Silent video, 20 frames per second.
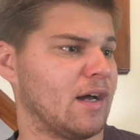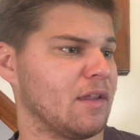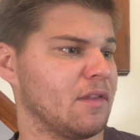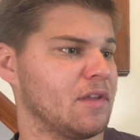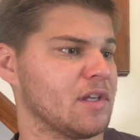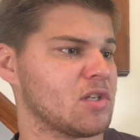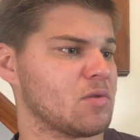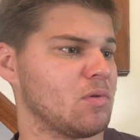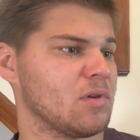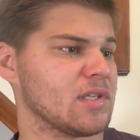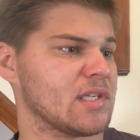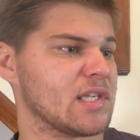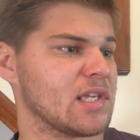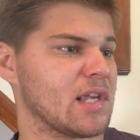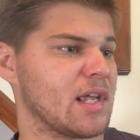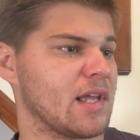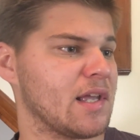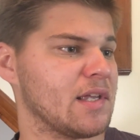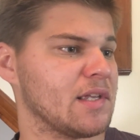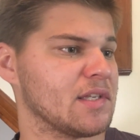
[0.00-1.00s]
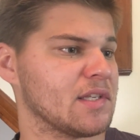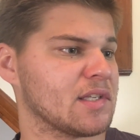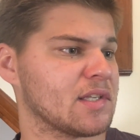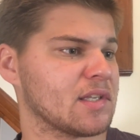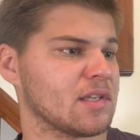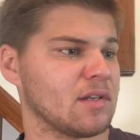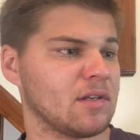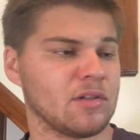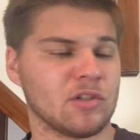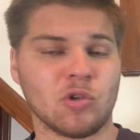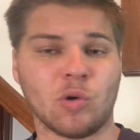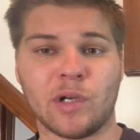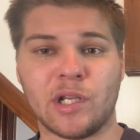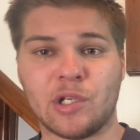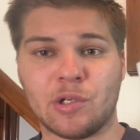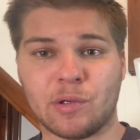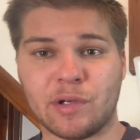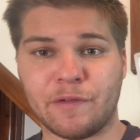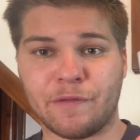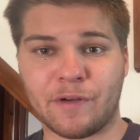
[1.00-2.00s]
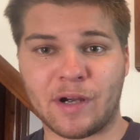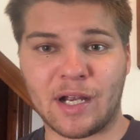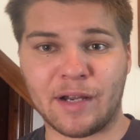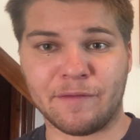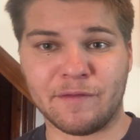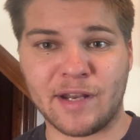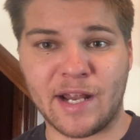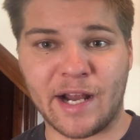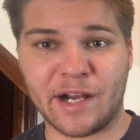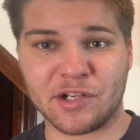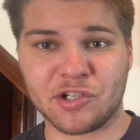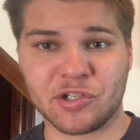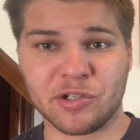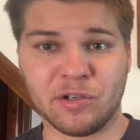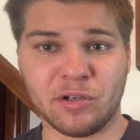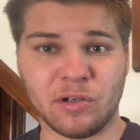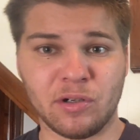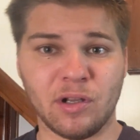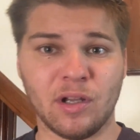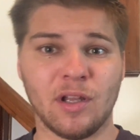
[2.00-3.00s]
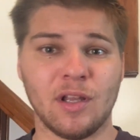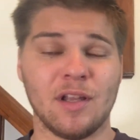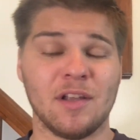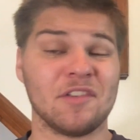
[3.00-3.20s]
This one says 2025 national.